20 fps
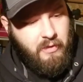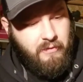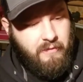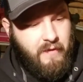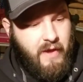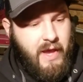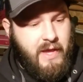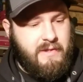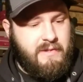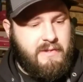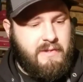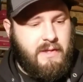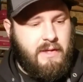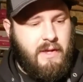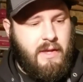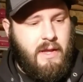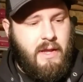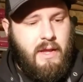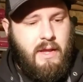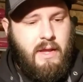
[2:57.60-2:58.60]
real fast.
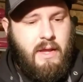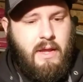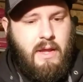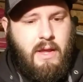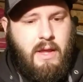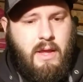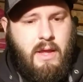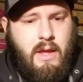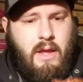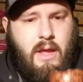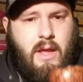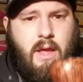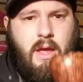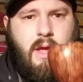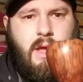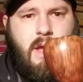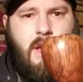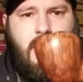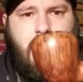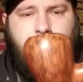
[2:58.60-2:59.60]

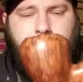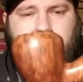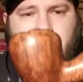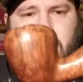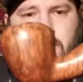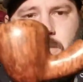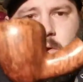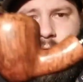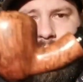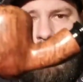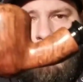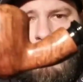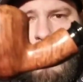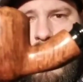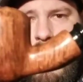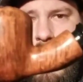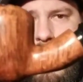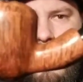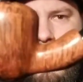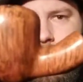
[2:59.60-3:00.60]
I'm smoking
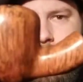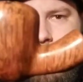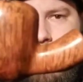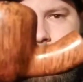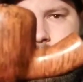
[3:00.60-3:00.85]
my